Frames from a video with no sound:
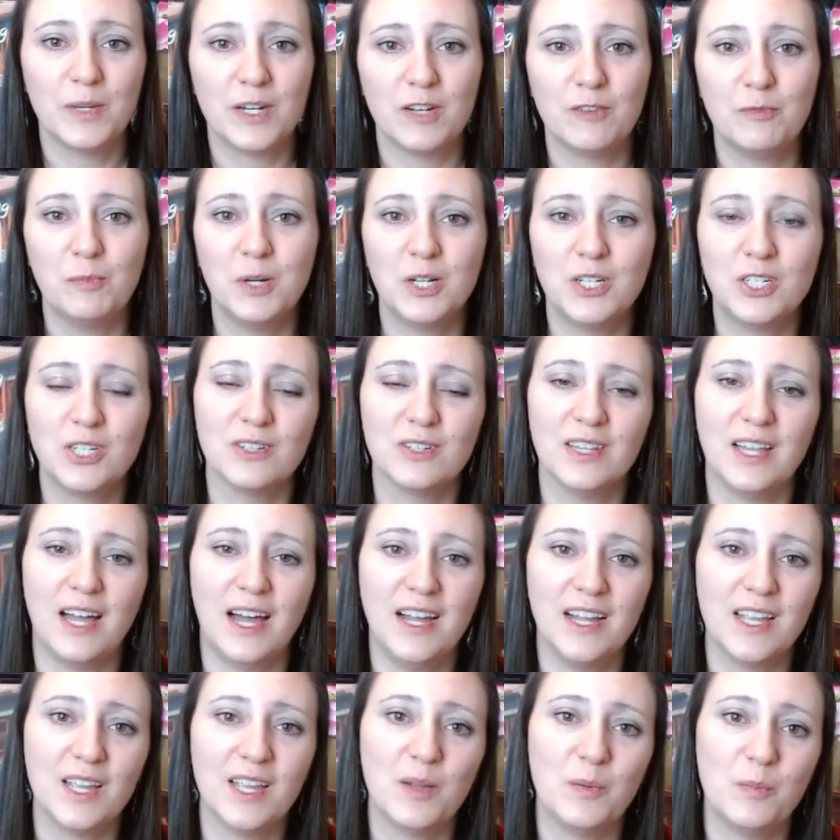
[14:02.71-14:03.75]
of push your
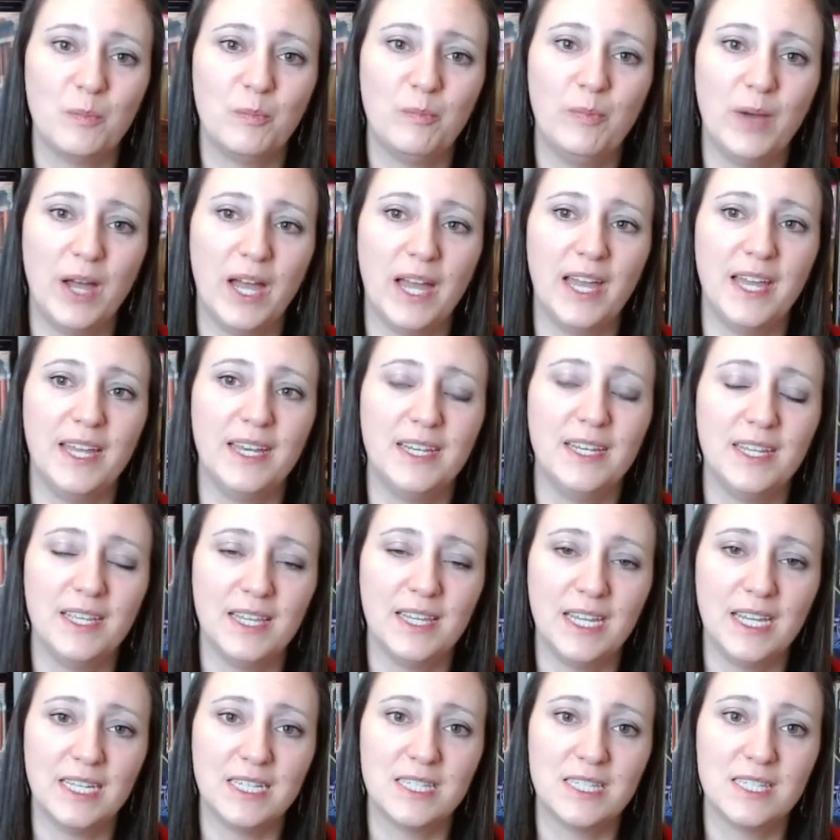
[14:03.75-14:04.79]
luck, but
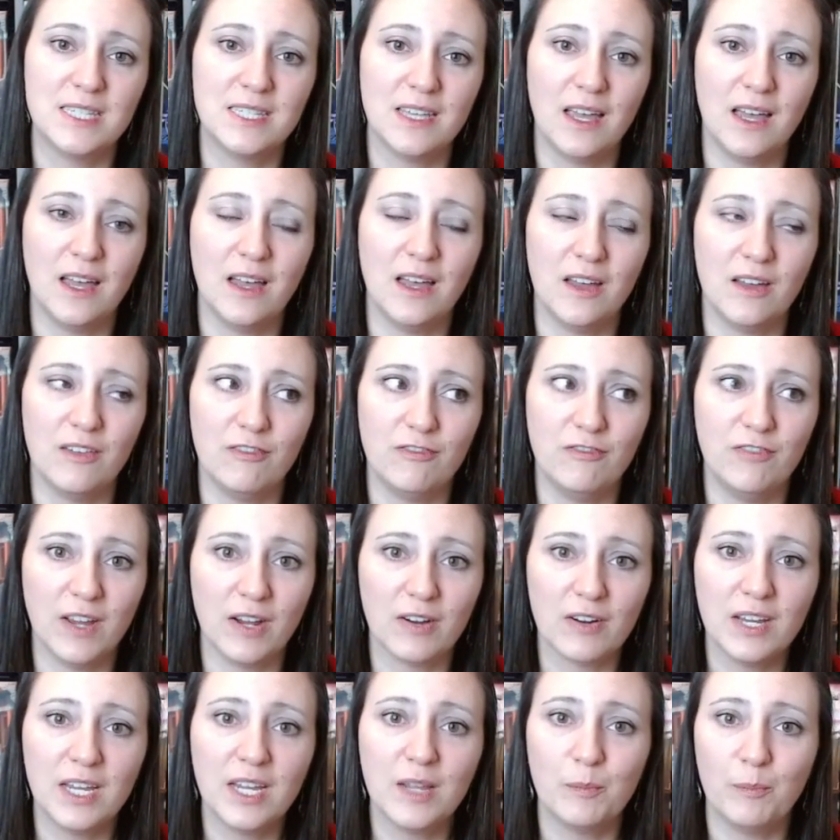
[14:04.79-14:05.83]
it's a
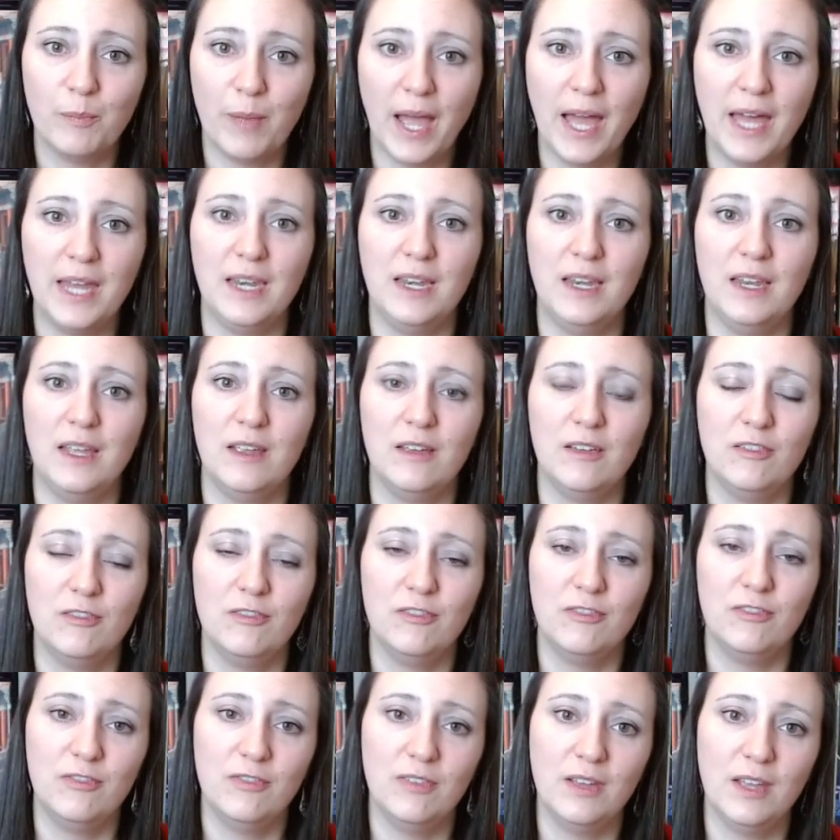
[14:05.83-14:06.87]
very
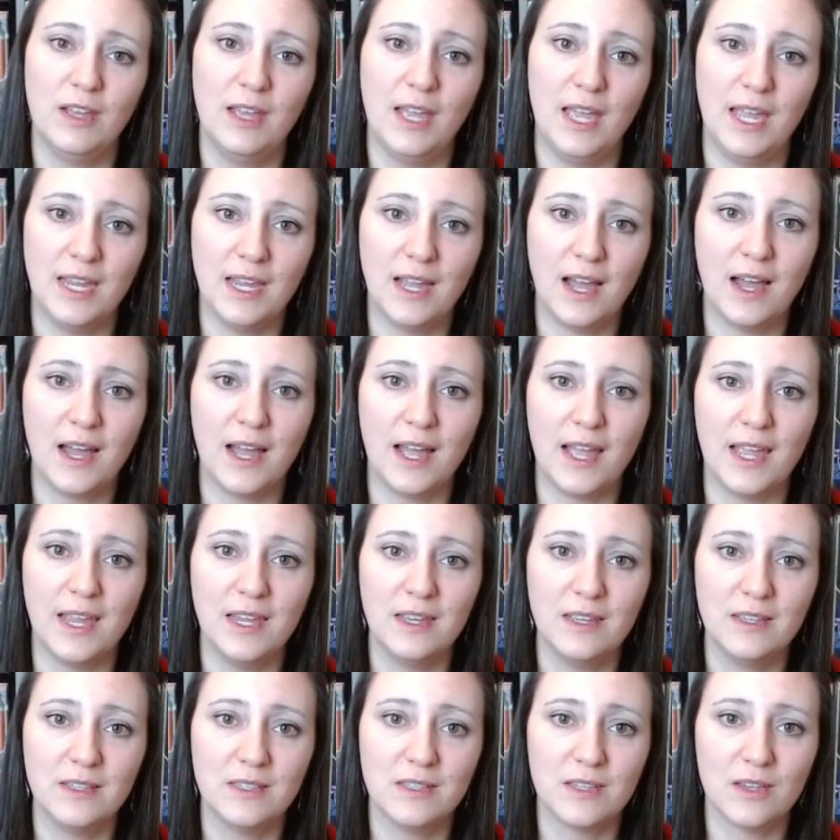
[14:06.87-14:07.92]
competitive
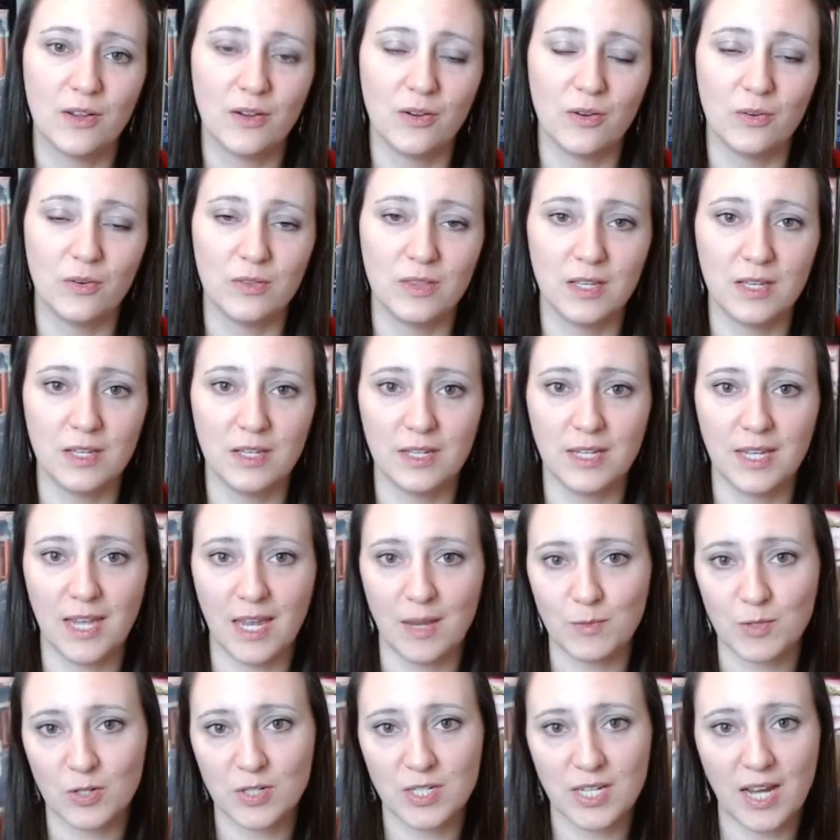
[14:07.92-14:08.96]
AI. So the
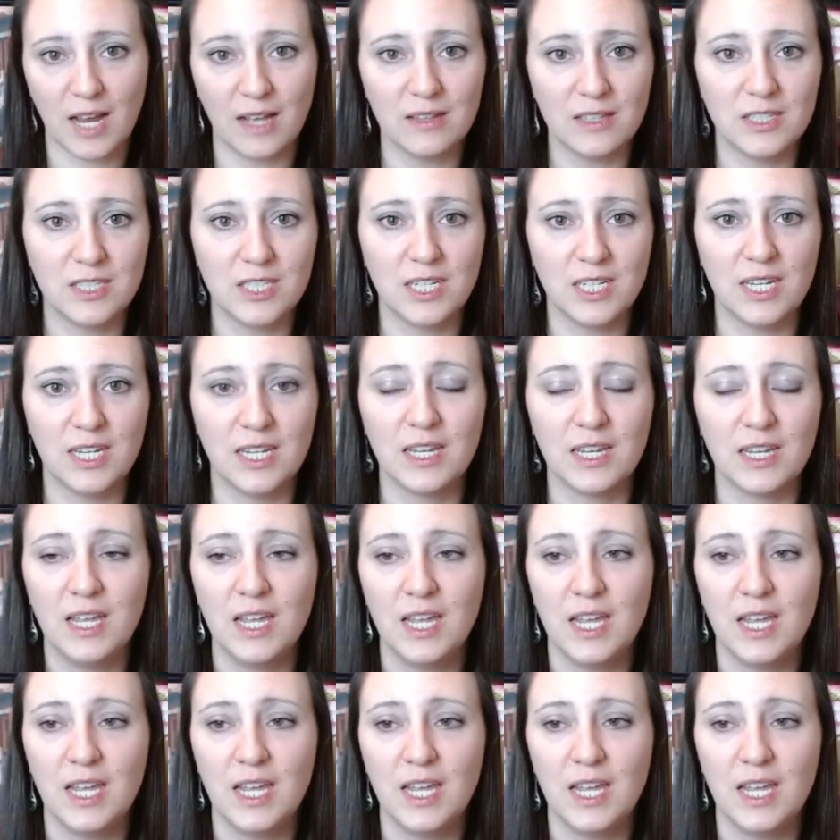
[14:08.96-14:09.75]
games are challenging.